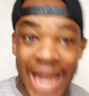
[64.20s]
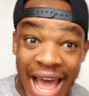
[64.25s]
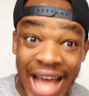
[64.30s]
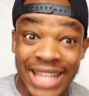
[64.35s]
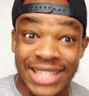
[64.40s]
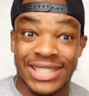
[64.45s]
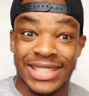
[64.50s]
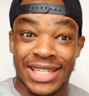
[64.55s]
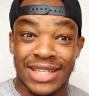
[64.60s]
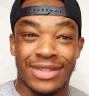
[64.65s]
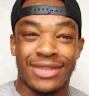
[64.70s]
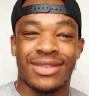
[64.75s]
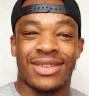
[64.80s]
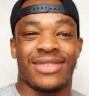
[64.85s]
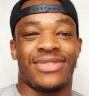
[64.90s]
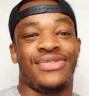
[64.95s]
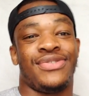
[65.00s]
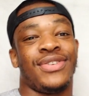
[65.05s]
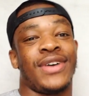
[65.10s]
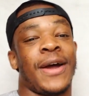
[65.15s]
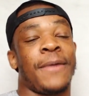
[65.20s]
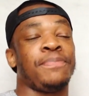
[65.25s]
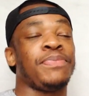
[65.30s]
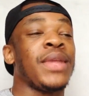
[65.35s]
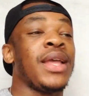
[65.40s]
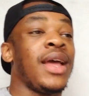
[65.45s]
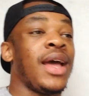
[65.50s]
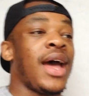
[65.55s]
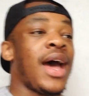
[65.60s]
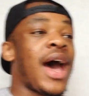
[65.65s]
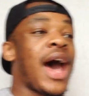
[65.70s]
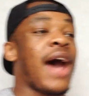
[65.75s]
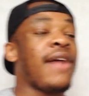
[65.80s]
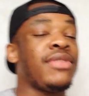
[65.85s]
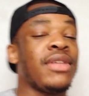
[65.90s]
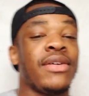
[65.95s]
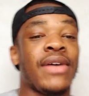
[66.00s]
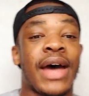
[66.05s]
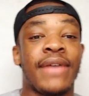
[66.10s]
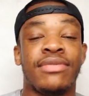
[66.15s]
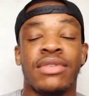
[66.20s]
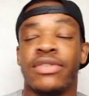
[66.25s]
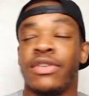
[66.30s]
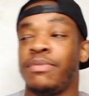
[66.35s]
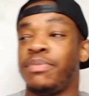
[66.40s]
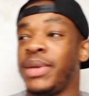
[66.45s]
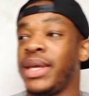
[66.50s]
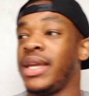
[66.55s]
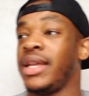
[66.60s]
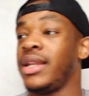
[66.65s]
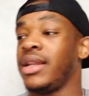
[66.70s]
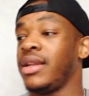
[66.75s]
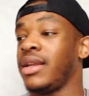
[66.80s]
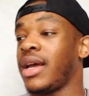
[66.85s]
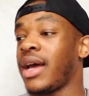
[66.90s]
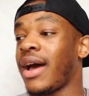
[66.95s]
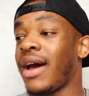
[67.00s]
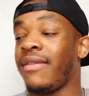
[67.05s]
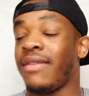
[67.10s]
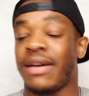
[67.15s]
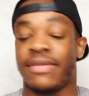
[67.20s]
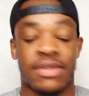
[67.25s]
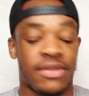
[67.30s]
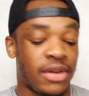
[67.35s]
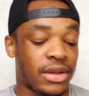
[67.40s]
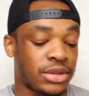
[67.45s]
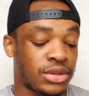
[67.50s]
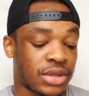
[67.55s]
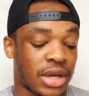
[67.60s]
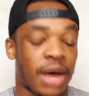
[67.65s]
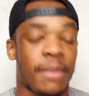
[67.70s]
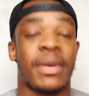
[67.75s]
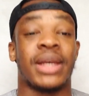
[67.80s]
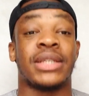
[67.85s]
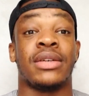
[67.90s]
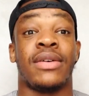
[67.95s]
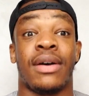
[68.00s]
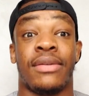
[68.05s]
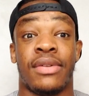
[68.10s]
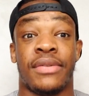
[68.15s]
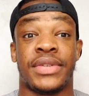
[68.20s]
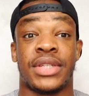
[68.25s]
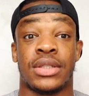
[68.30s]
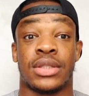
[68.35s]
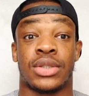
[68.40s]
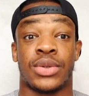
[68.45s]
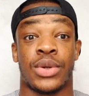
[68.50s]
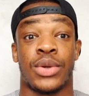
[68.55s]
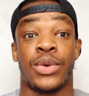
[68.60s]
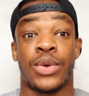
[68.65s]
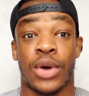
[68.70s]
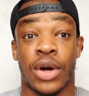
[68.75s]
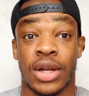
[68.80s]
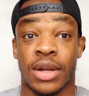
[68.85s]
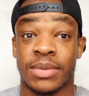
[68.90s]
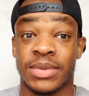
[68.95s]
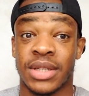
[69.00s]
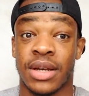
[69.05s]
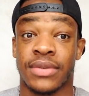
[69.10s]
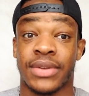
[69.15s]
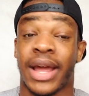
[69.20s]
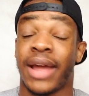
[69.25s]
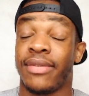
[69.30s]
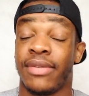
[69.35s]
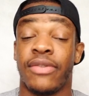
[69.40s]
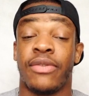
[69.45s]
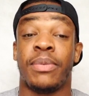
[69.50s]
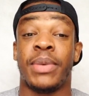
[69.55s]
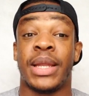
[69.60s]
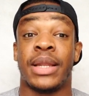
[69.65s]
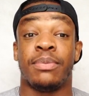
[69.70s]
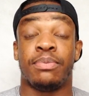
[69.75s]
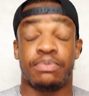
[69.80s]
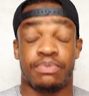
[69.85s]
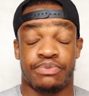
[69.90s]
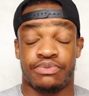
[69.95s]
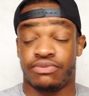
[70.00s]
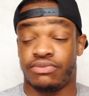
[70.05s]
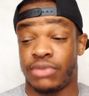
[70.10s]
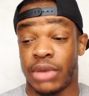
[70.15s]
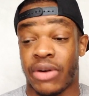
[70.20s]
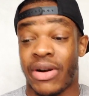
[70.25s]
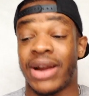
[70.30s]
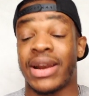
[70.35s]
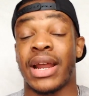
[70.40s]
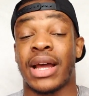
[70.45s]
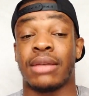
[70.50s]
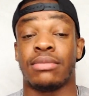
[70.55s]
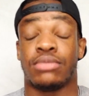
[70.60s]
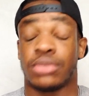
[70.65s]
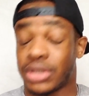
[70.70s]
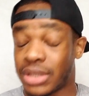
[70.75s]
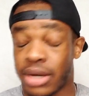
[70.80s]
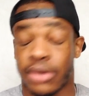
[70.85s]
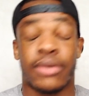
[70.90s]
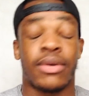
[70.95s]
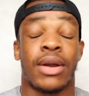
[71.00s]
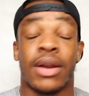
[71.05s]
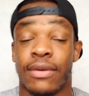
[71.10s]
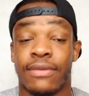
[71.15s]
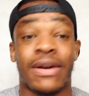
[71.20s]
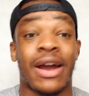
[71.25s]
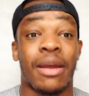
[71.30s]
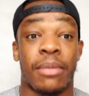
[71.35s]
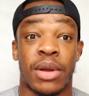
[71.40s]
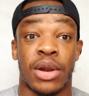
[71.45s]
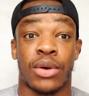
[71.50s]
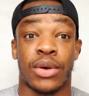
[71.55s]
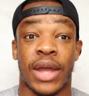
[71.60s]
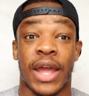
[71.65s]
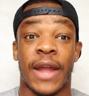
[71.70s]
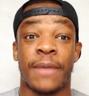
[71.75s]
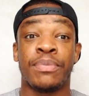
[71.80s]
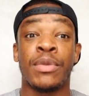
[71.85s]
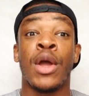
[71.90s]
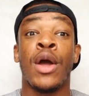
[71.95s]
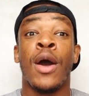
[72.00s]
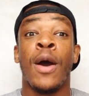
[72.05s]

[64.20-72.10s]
that I've never, I've never been, I've, I've never cut myself. I've never seen someone who cut themselves. I've never been around that sort of environment, okay?